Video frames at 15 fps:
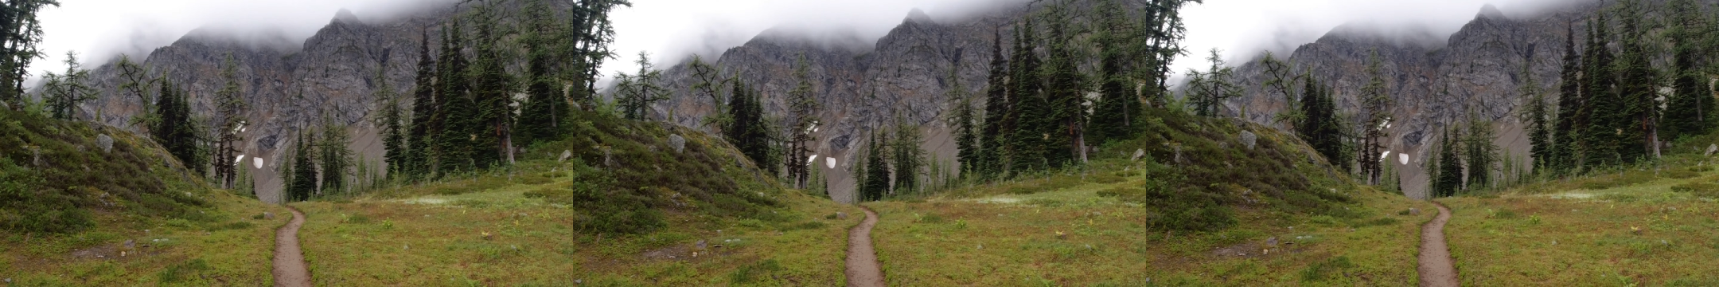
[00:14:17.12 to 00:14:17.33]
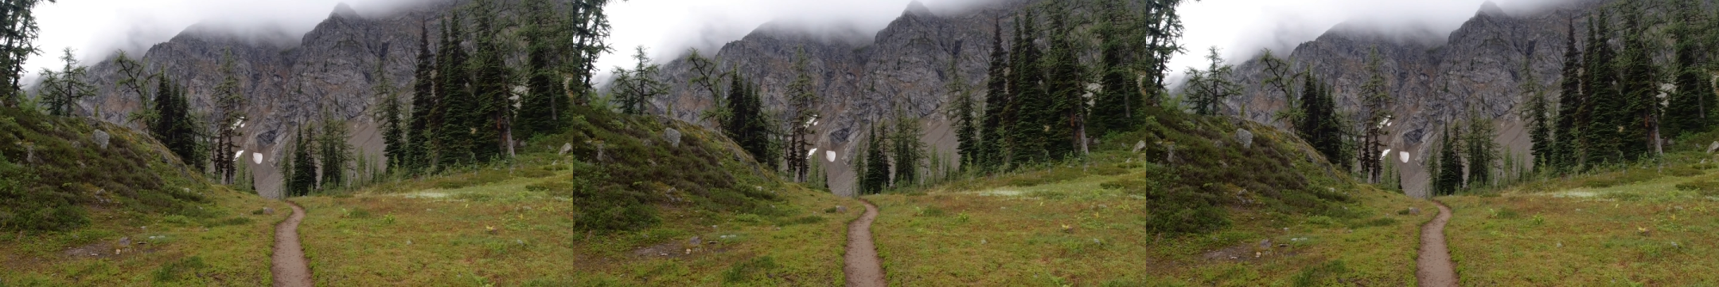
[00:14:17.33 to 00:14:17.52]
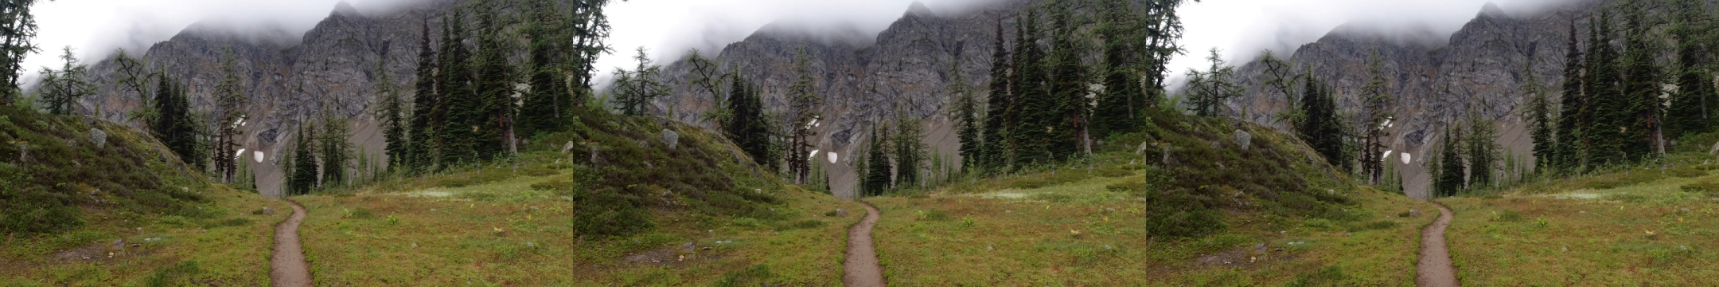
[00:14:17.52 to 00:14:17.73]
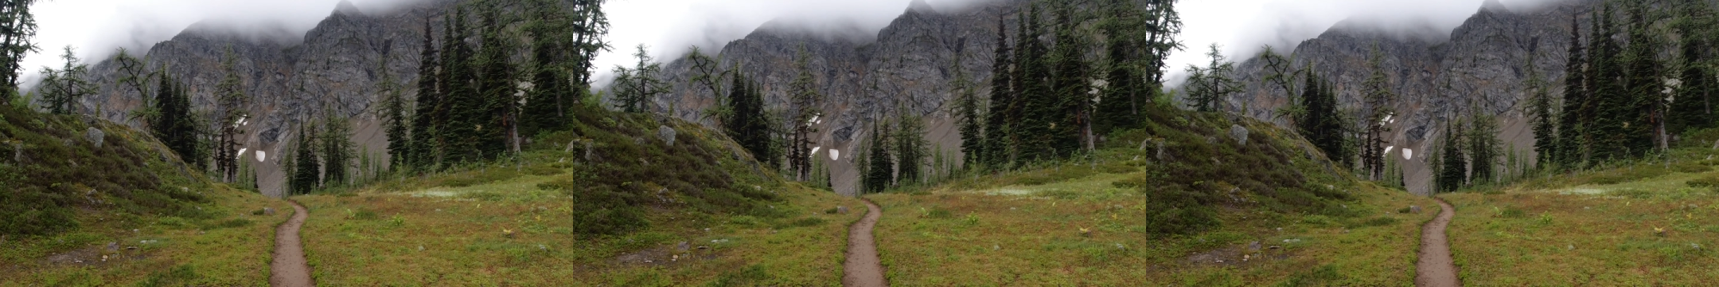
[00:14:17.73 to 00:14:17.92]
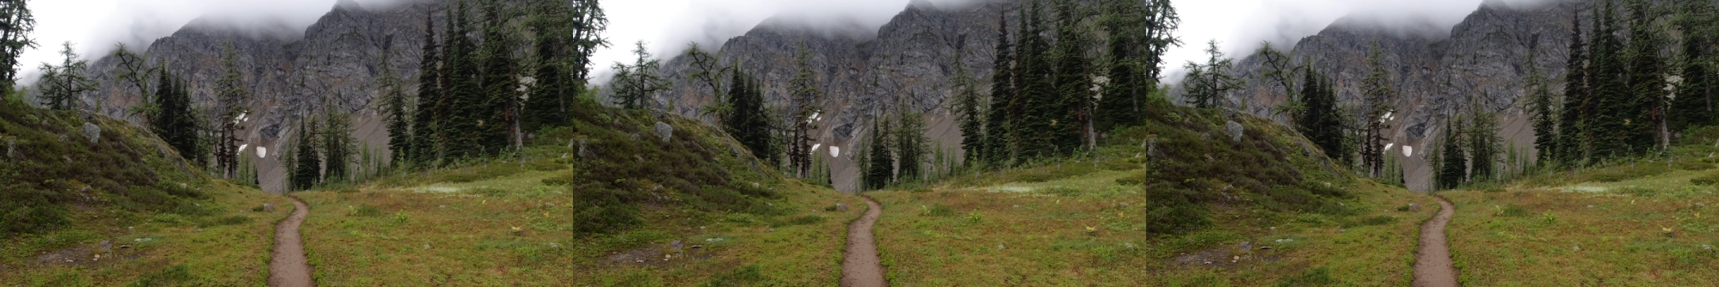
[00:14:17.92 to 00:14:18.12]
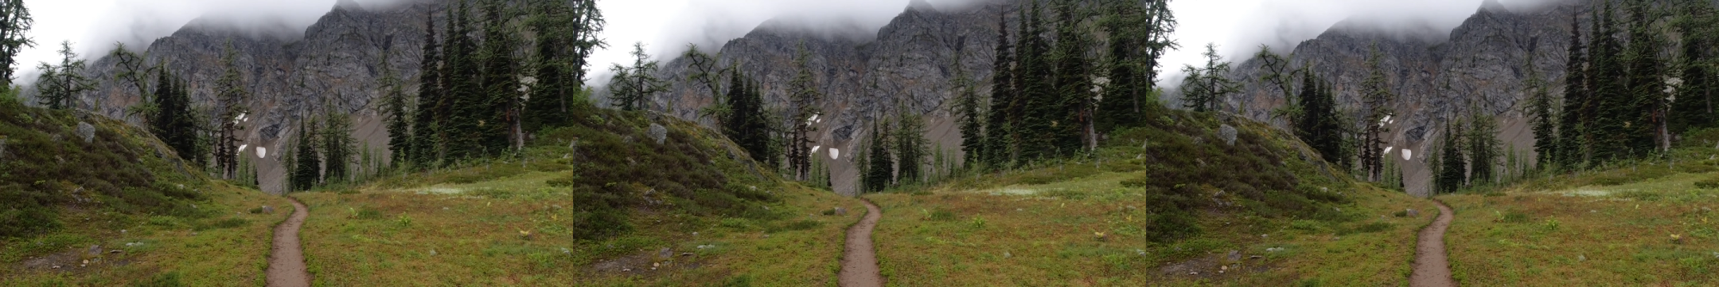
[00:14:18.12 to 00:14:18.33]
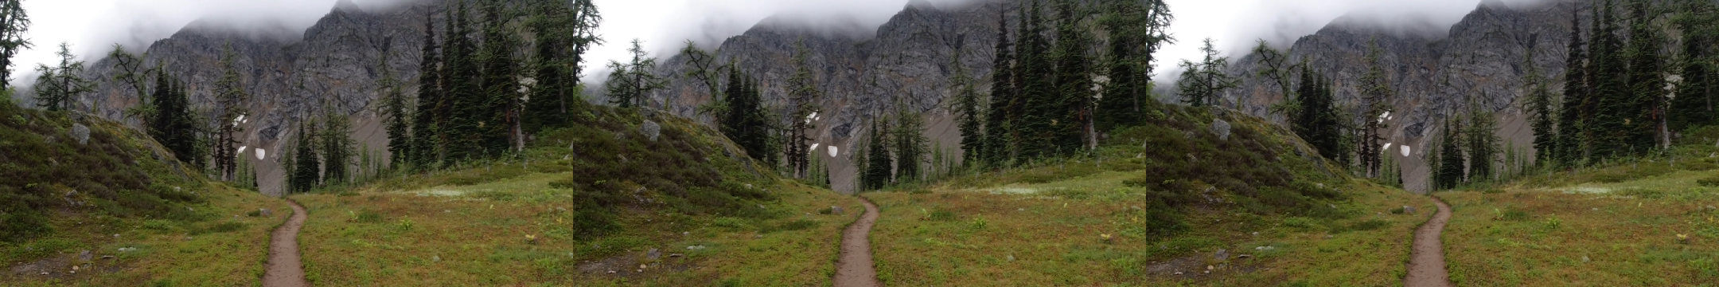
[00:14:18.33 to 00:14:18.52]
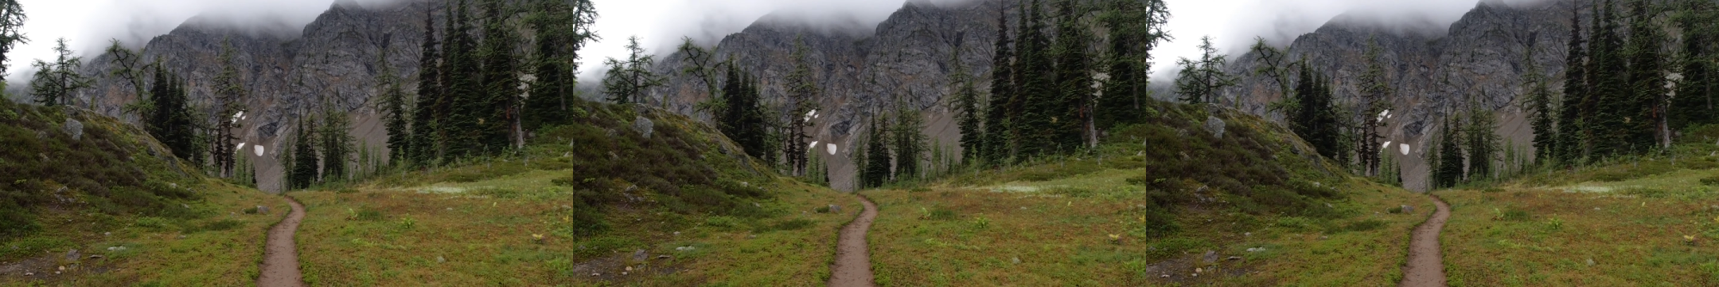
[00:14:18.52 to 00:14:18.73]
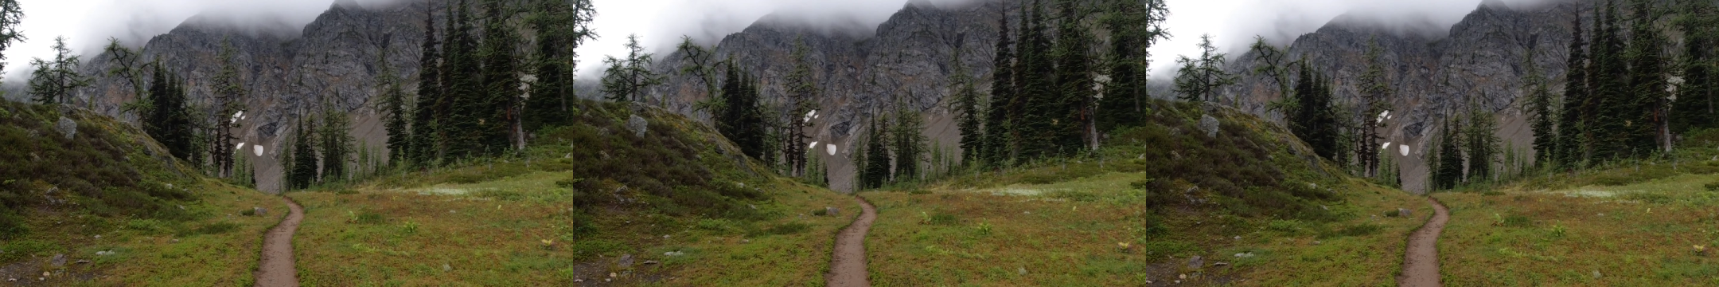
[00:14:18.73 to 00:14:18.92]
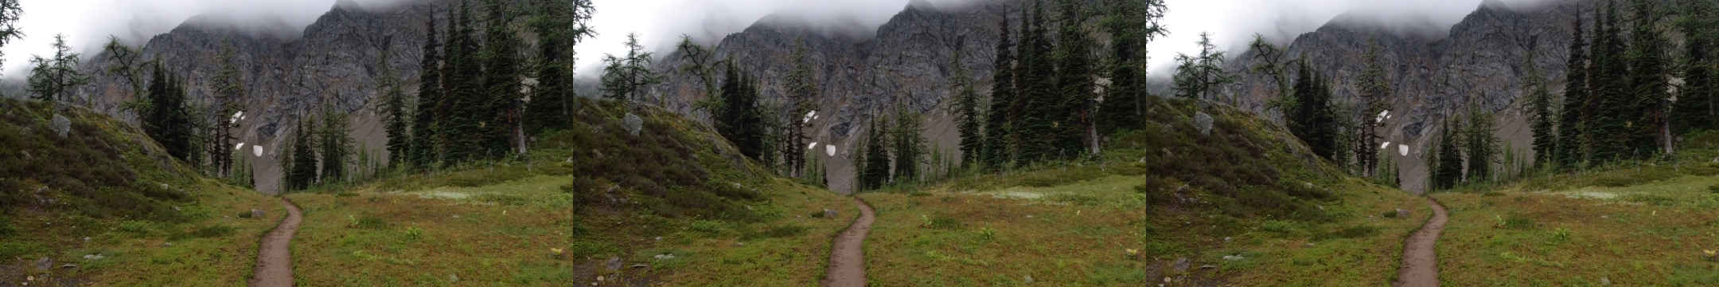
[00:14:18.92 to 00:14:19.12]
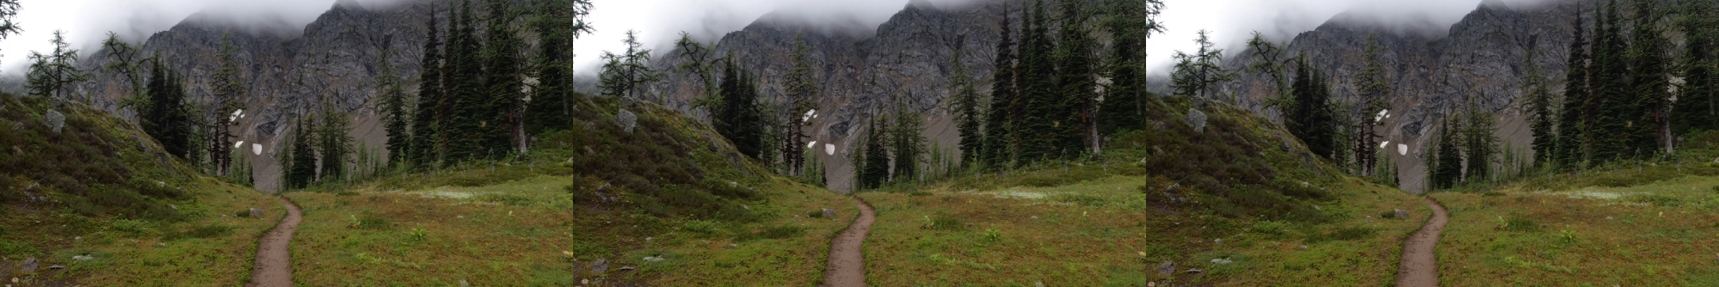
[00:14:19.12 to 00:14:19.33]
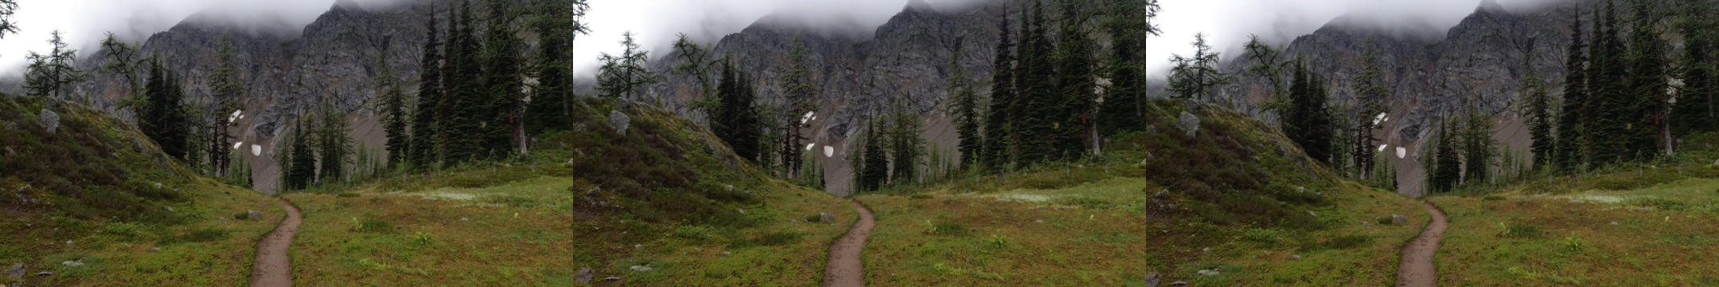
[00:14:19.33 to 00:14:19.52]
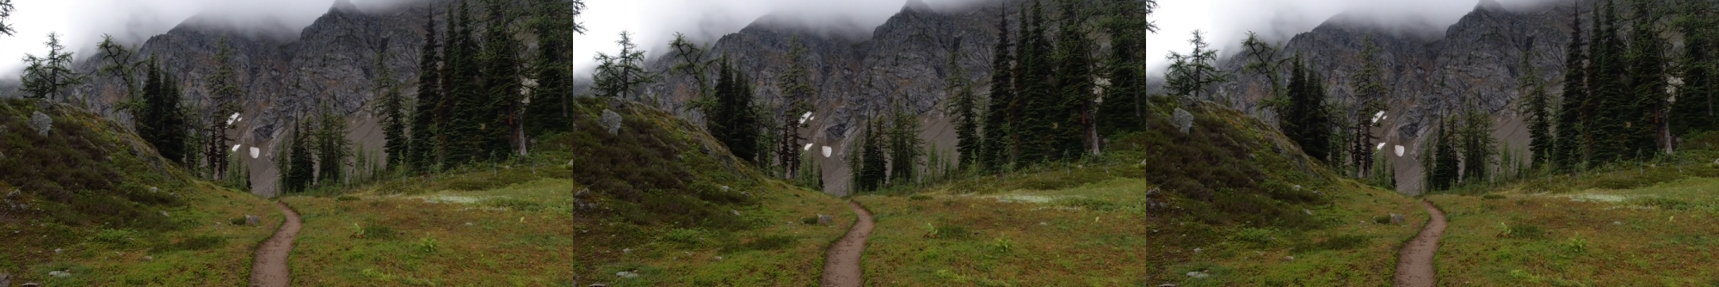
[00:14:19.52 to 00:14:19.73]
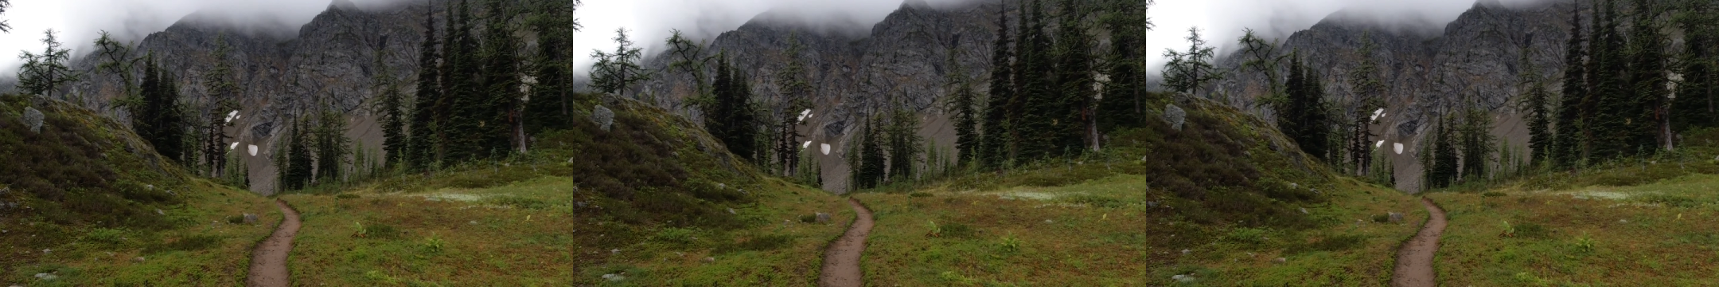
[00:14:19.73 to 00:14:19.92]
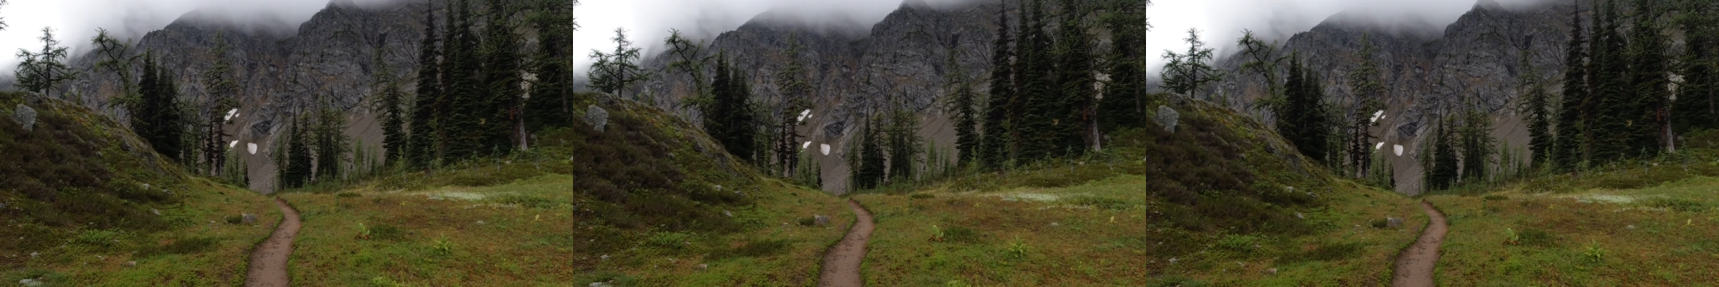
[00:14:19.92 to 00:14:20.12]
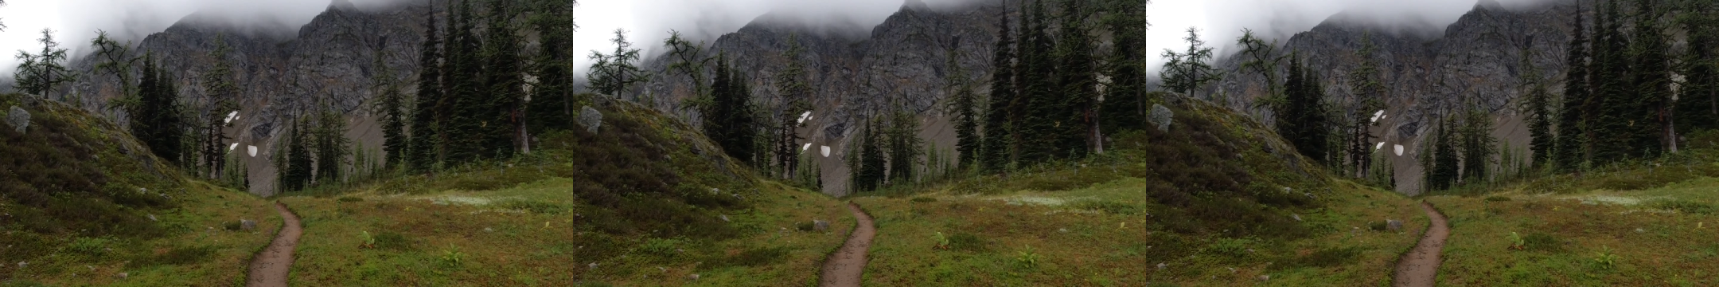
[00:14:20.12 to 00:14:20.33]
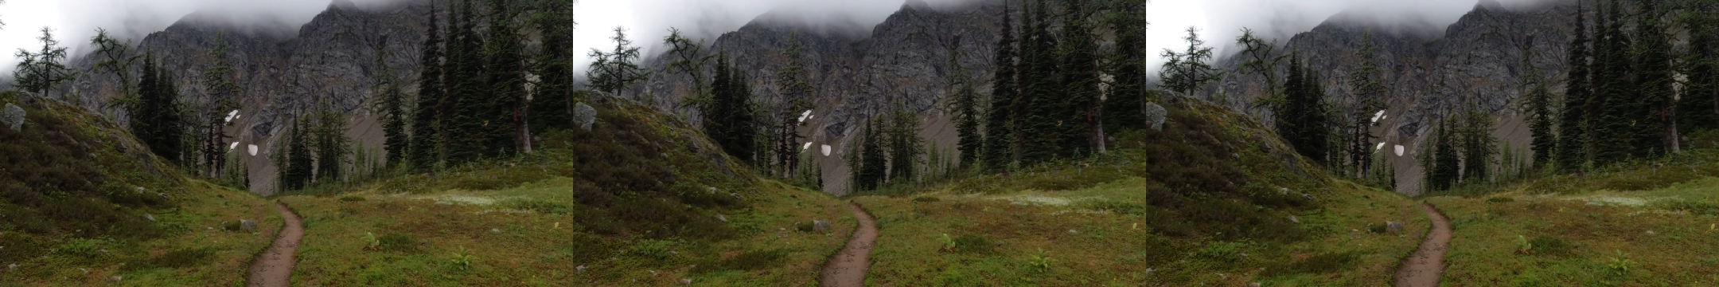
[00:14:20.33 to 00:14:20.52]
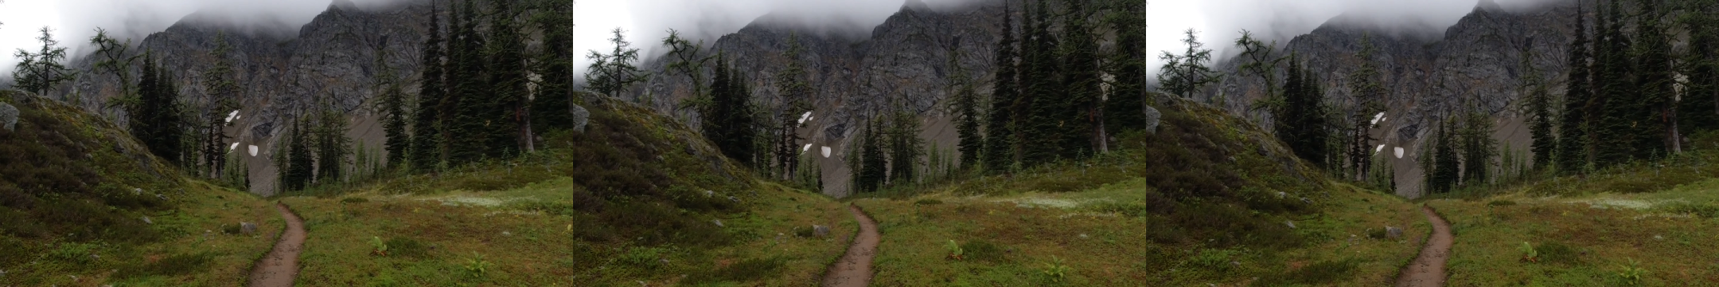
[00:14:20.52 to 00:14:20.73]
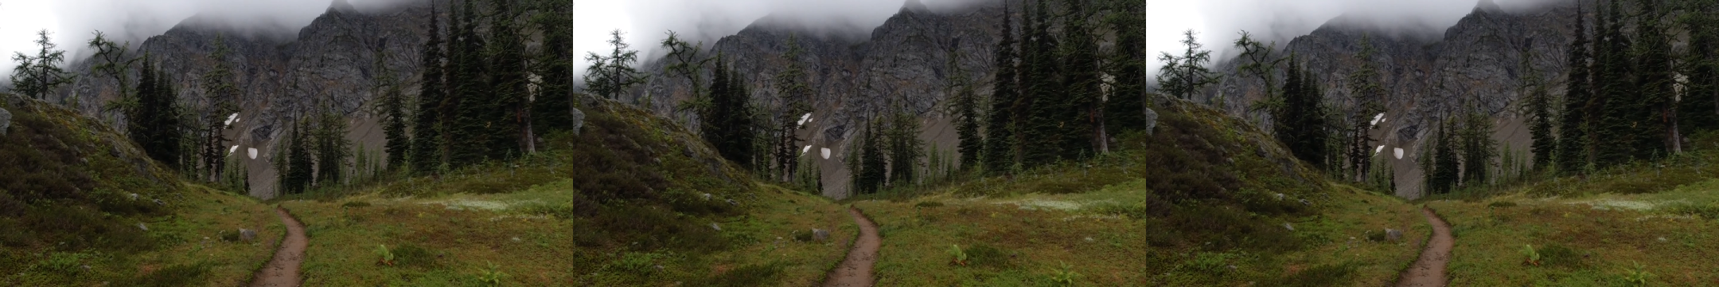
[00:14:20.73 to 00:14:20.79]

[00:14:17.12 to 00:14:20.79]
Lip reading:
(no speaker visible)